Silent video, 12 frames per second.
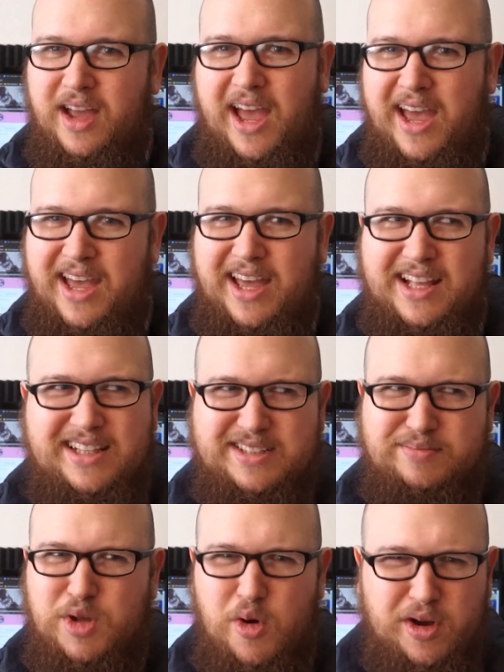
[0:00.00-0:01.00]
and
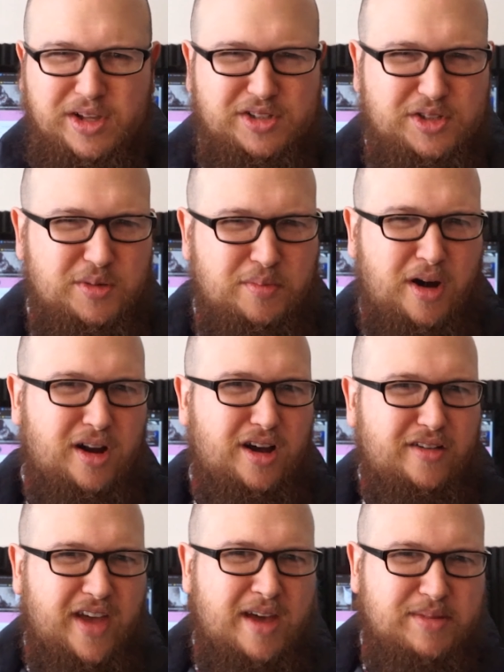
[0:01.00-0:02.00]
some tokens you bought
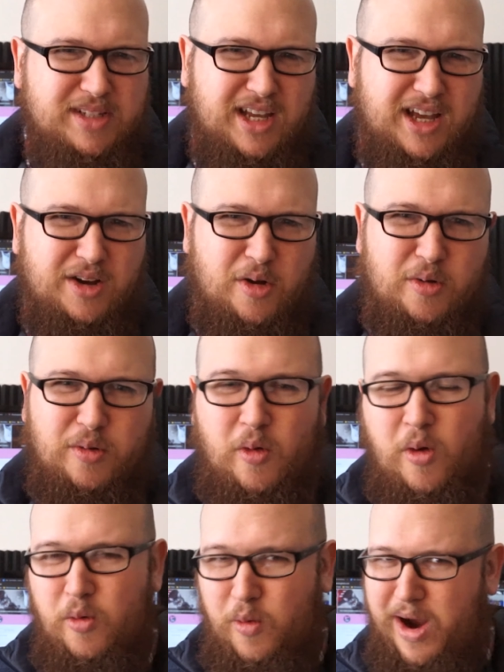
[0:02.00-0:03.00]
off Amazon
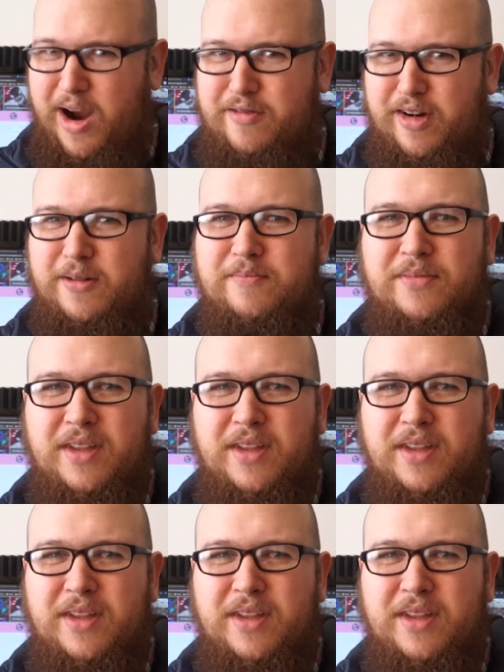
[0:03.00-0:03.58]
or wherever,